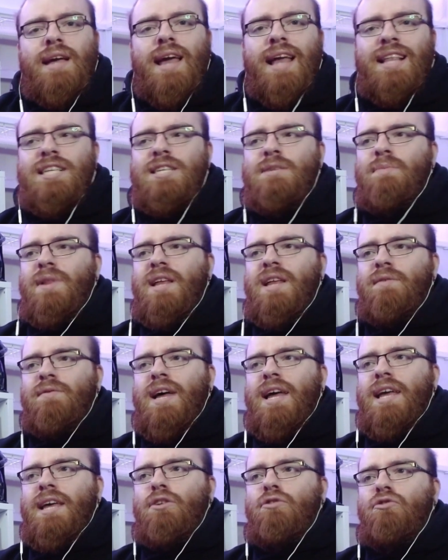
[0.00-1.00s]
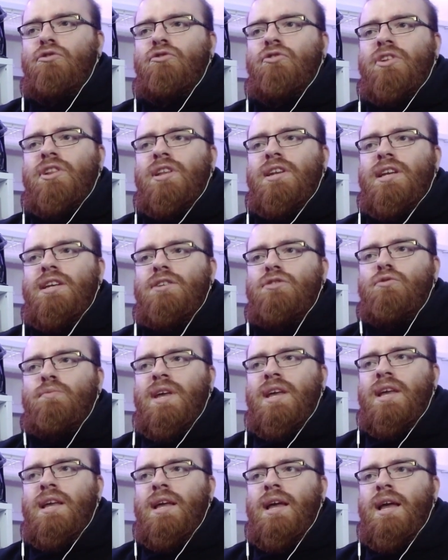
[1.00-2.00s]
It doesn't believe like you really need to
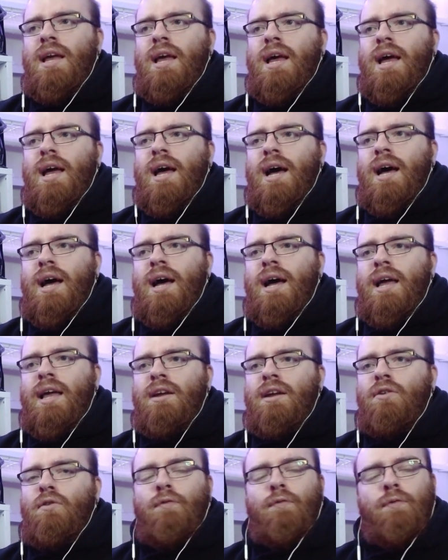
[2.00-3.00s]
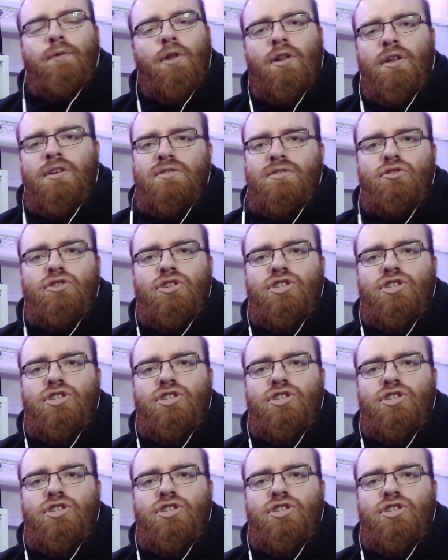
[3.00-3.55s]
be, uh, you know, flawless.